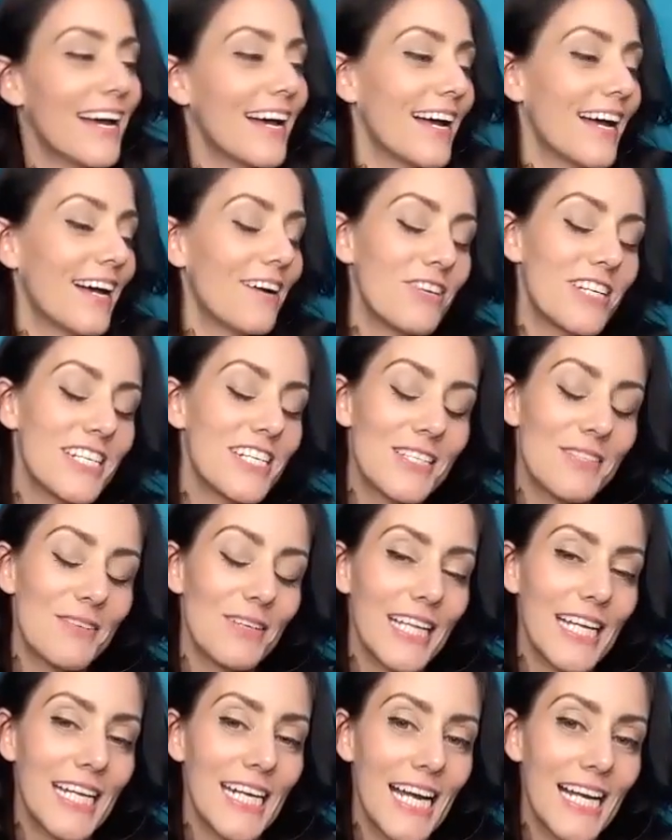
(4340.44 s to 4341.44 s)
Uh, which is
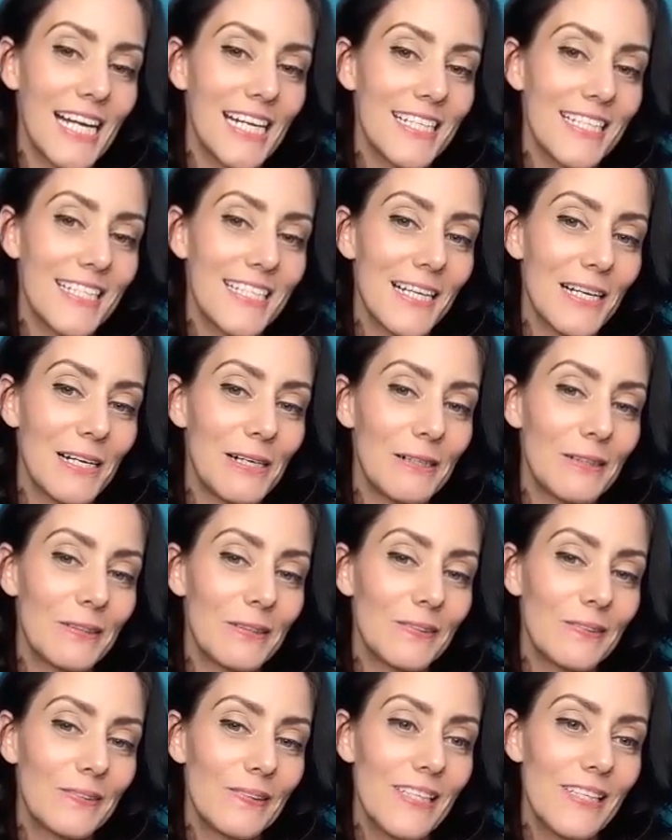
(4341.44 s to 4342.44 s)
really nice.
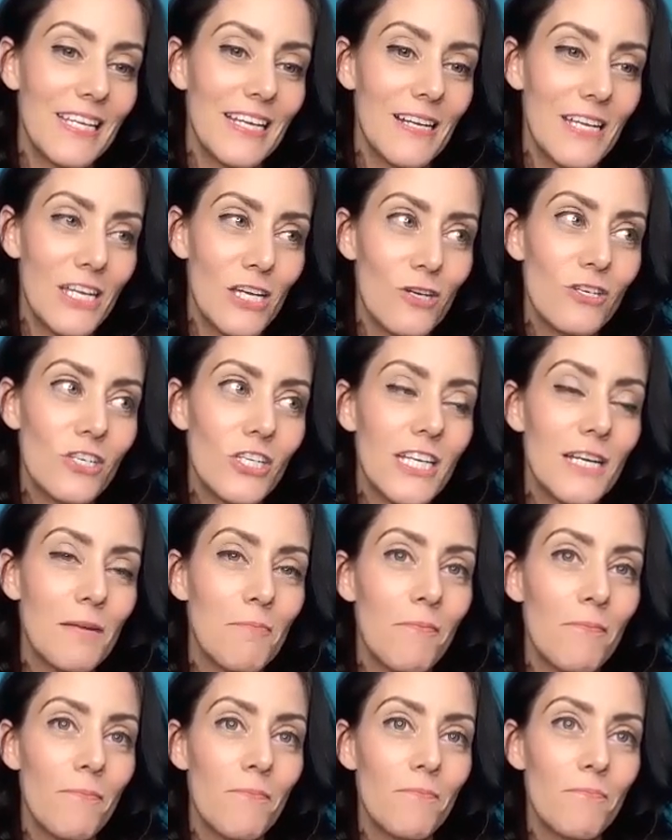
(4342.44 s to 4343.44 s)
So usually
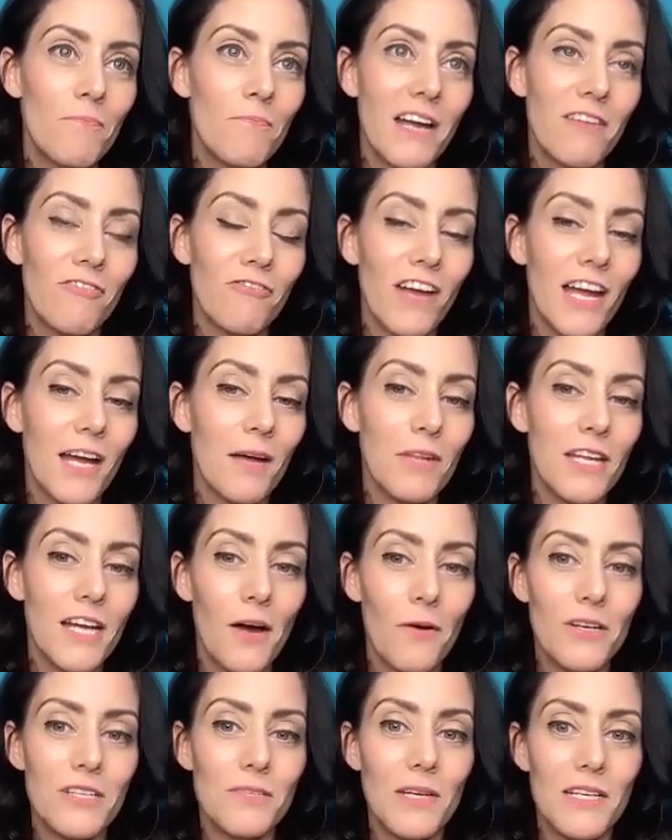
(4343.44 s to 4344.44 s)
m- my family
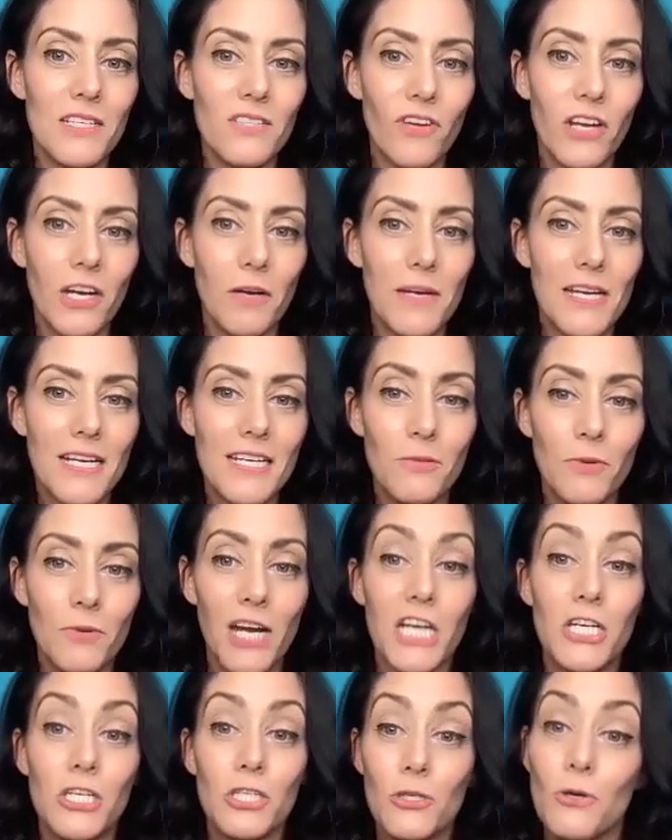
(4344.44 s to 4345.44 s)
always makes fun of me because when
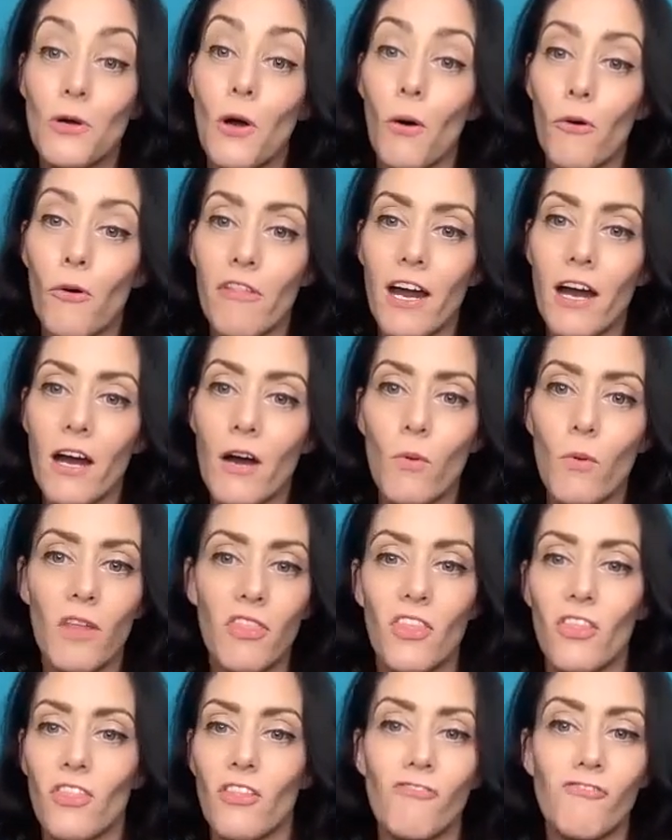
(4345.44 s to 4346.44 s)
I do go there,
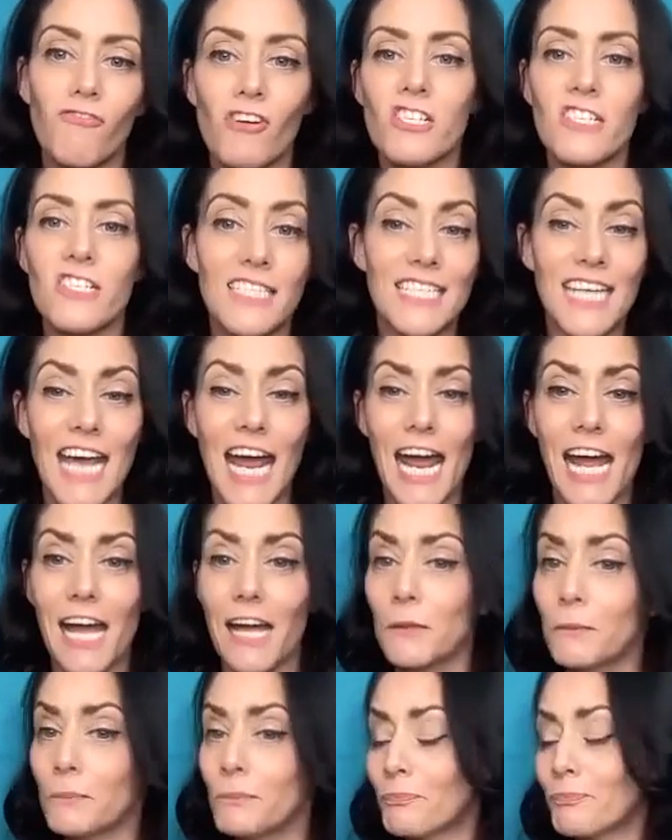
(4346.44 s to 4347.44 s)
within the first
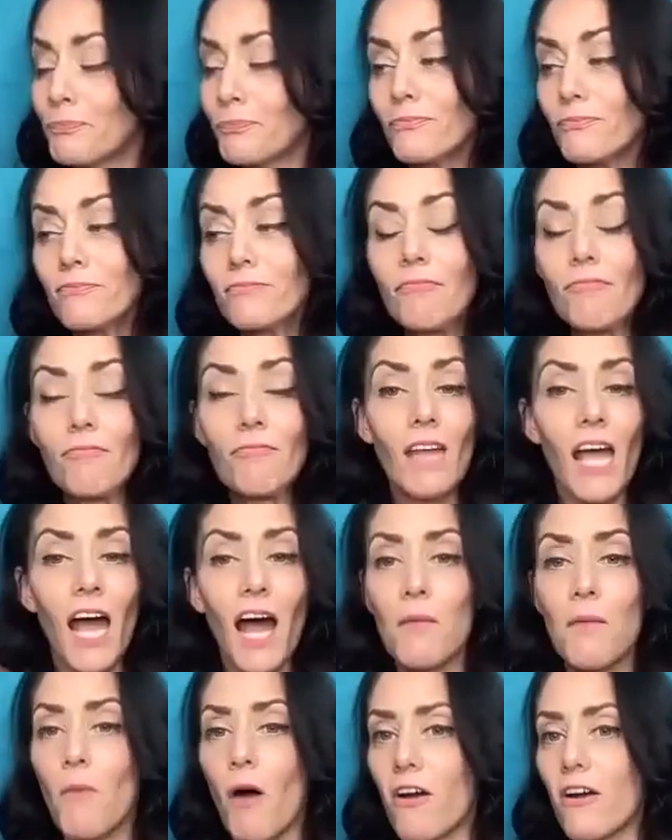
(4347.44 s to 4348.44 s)
day,
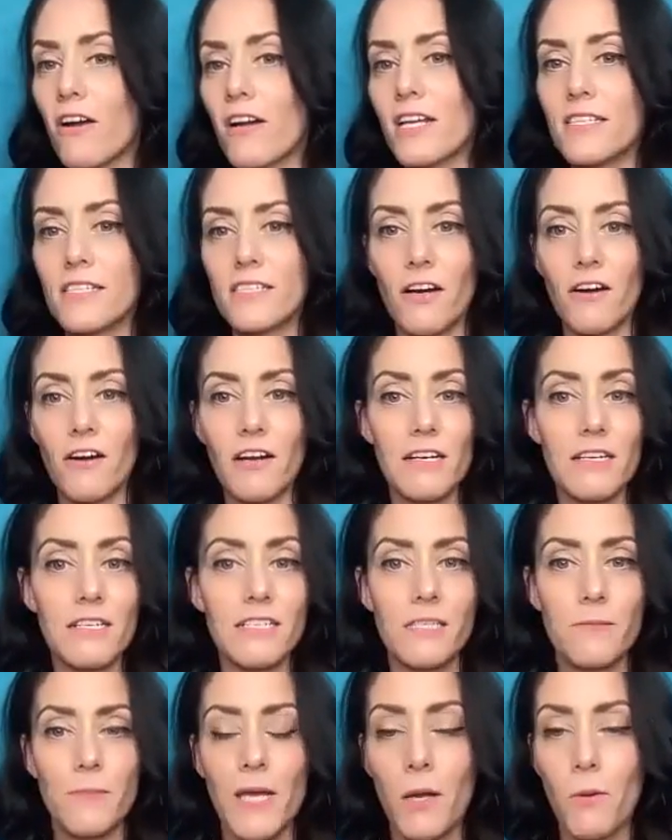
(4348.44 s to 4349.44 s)
I'm already starting to
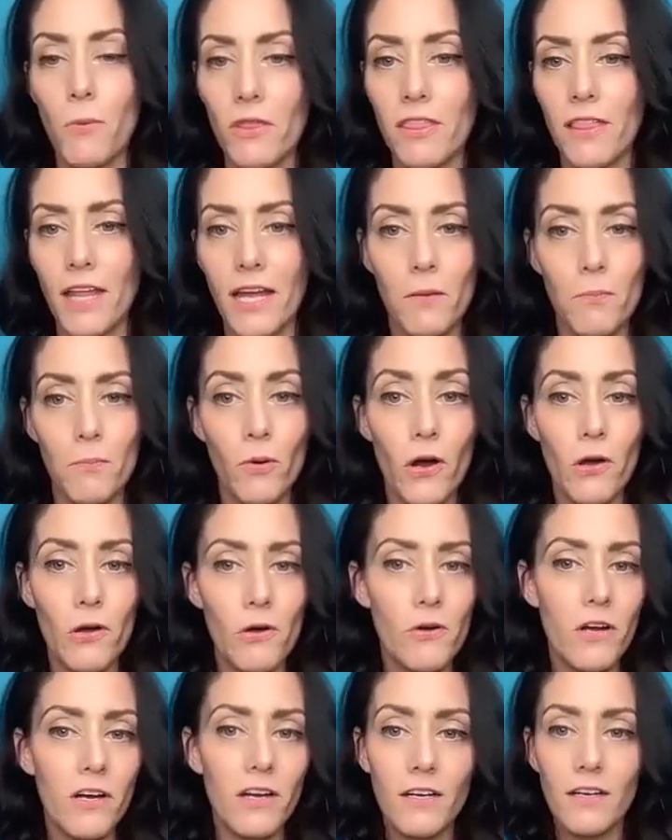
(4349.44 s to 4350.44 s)
speak with like a
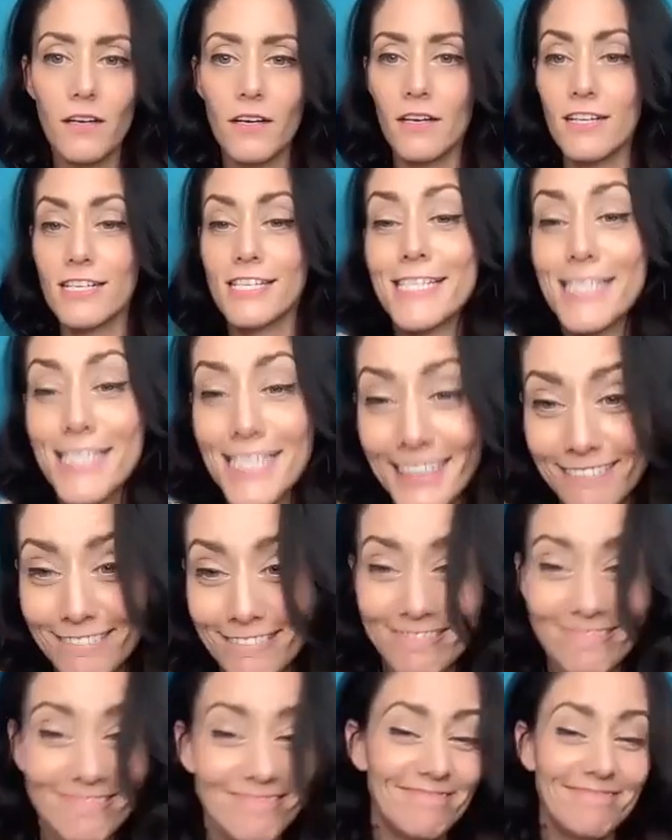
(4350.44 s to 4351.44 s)
brogue, because
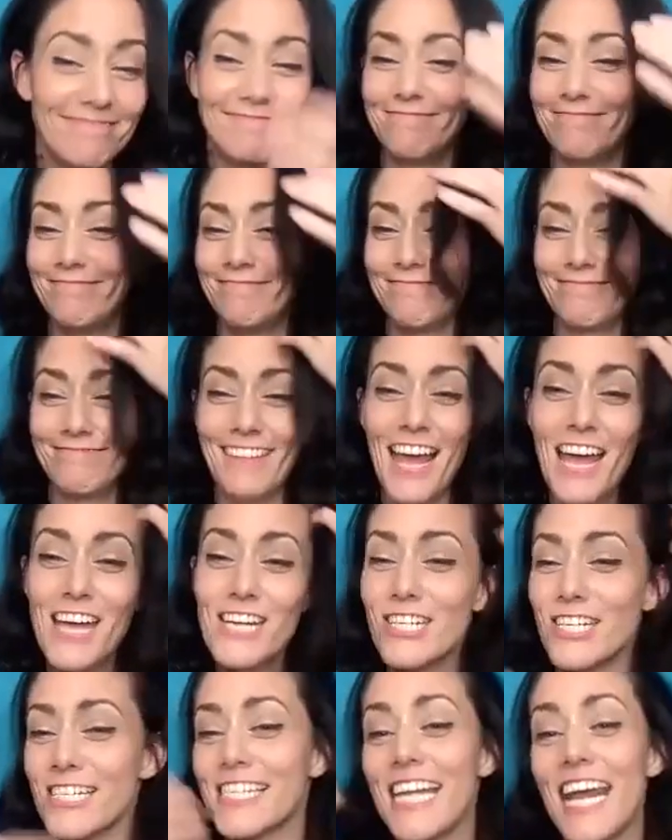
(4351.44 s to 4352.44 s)

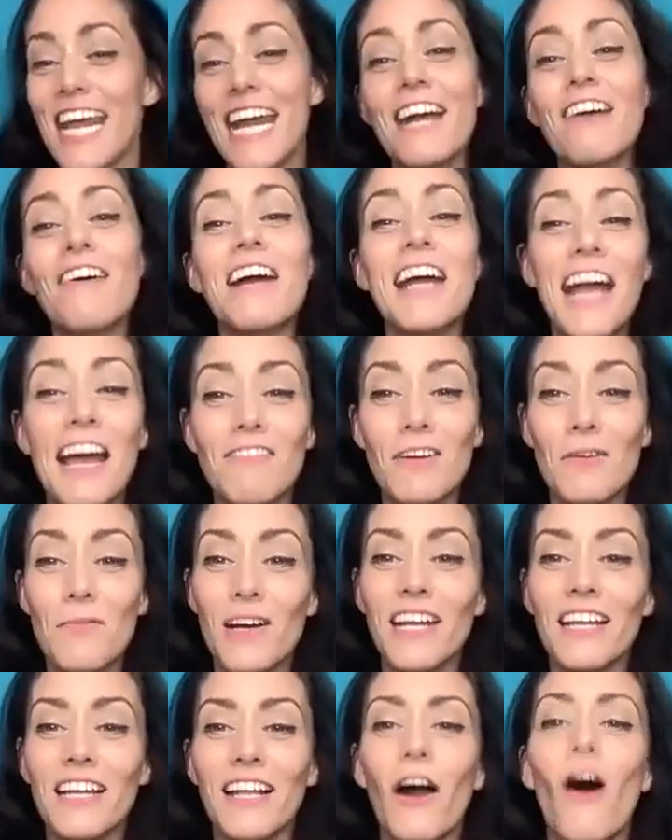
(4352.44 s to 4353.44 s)
just hearing
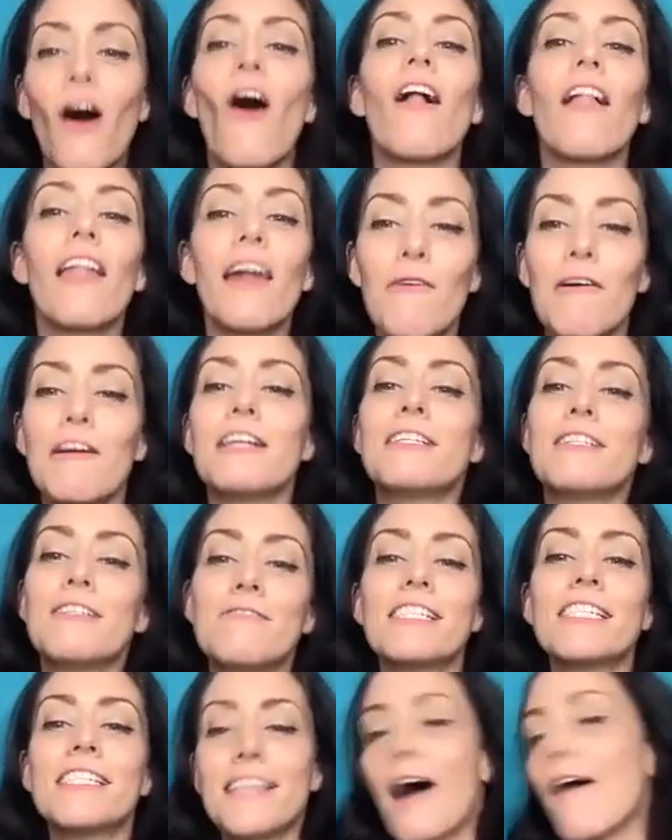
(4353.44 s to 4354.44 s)
everybody, like all I want to do
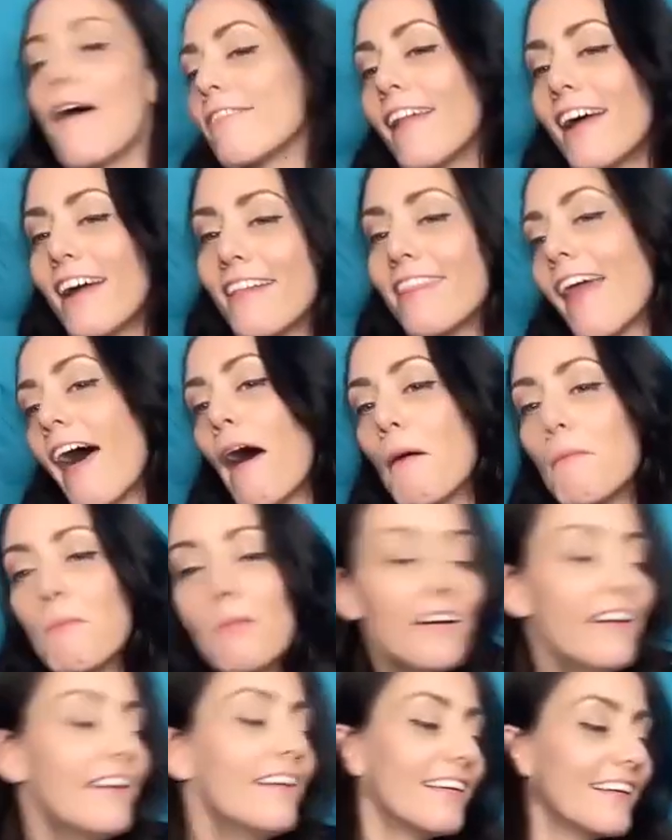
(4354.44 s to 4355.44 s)
is sound like them.
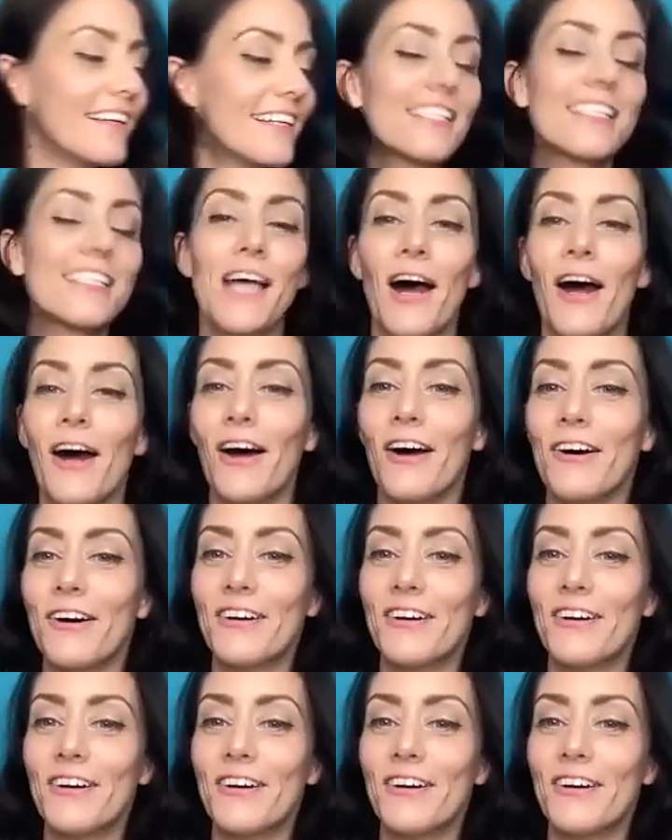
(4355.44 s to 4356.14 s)
So